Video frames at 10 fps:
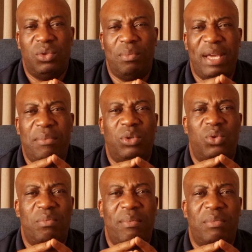be able
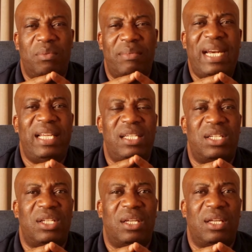to
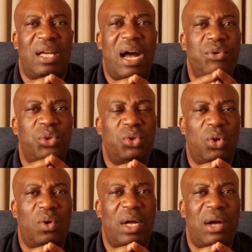manage how you
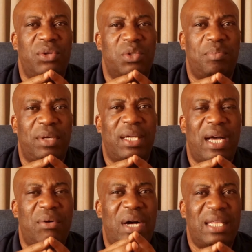talk, how you speak,
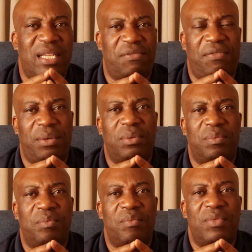how others feel.
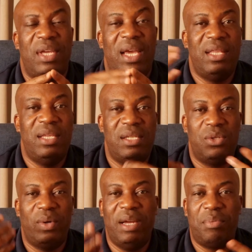And this is
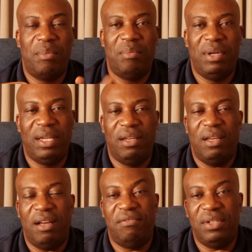where probably
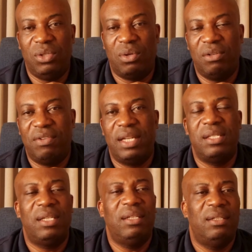a video
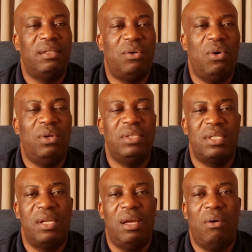conferencing,
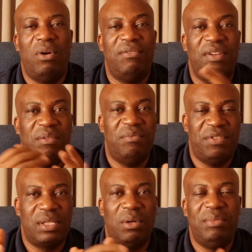calls, or even in
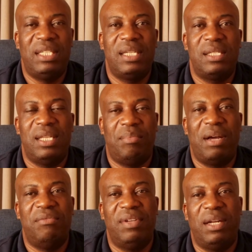physical meetings, they
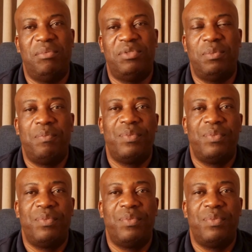become very helpful.